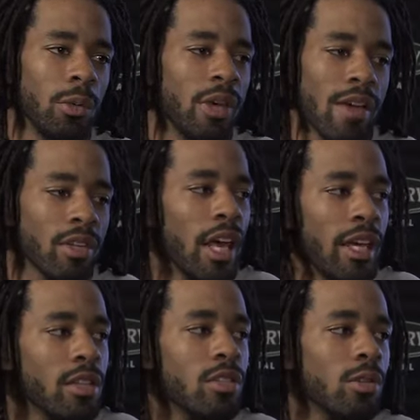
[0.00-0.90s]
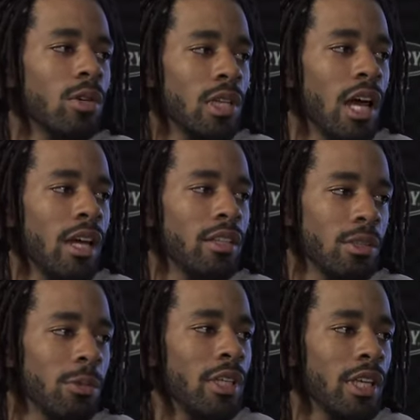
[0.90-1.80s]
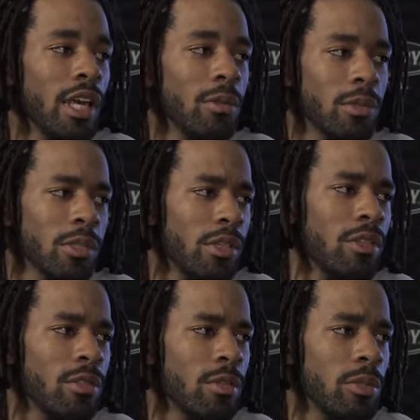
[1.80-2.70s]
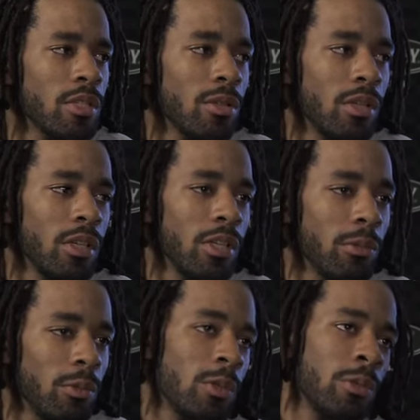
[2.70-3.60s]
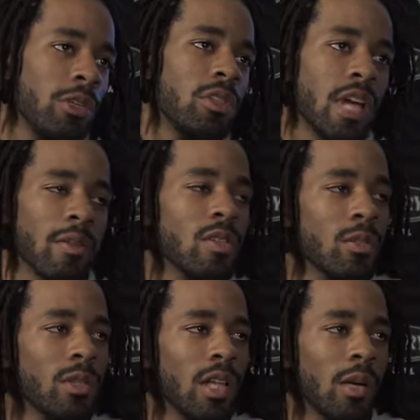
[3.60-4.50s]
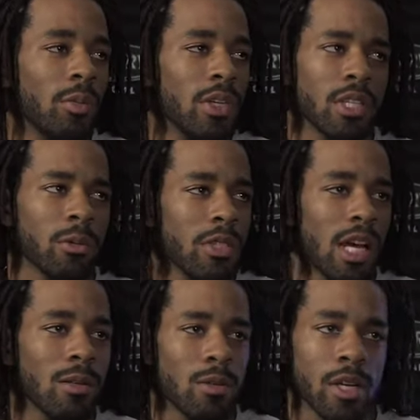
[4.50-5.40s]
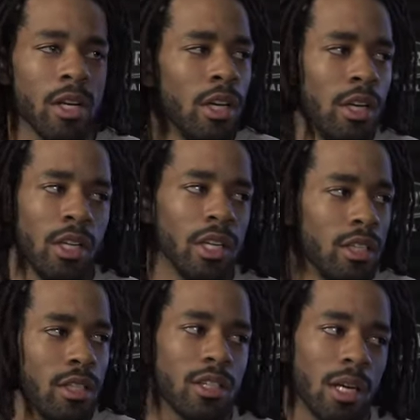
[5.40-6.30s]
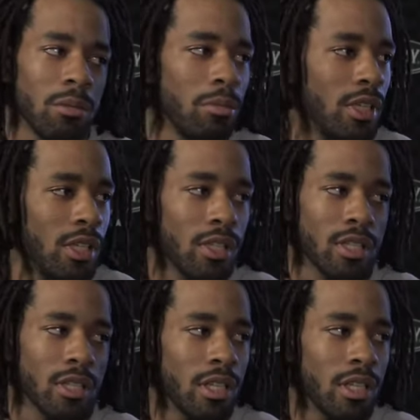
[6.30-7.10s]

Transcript: we haven't had to score a lot to win the game because our defense has been so good. When we used to have to score a lot of points, there were times where it could just come to me and it just